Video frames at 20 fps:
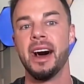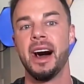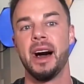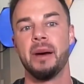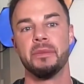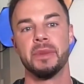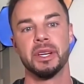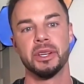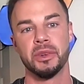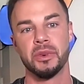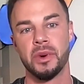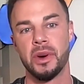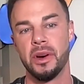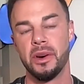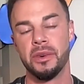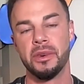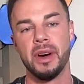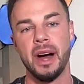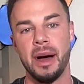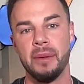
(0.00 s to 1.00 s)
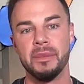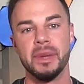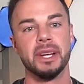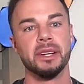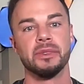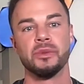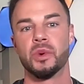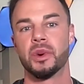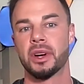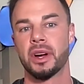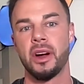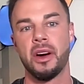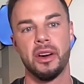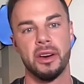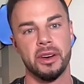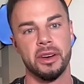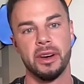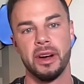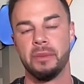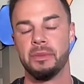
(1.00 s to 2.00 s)
I'm going to grow. I'm going to work
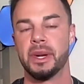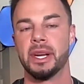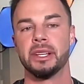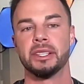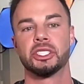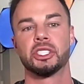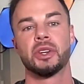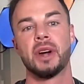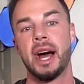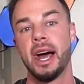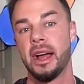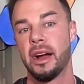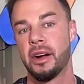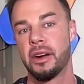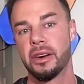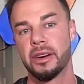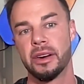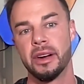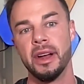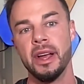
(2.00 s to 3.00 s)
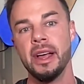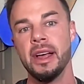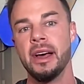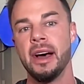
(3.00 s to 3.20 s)
harder. I'm going to try harder.